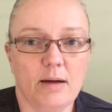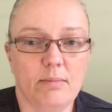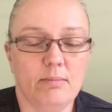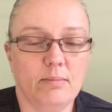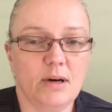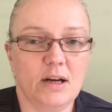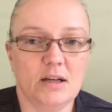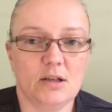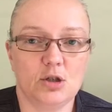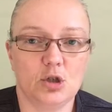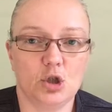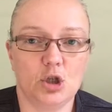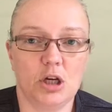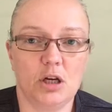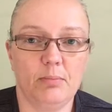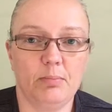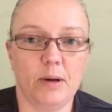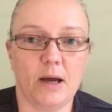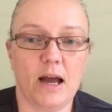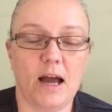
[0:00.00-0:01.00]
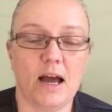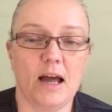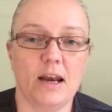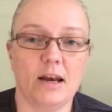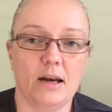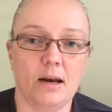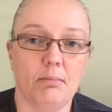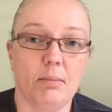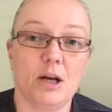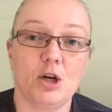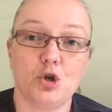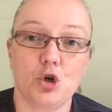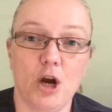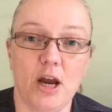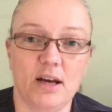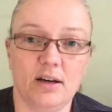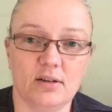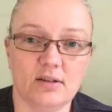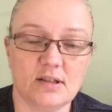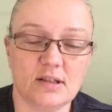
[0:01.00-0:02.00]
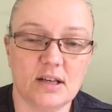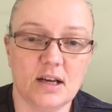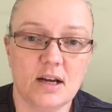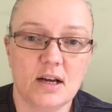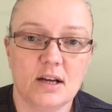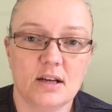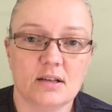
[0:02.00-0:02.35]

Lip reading: nice and cheap, and my trainers,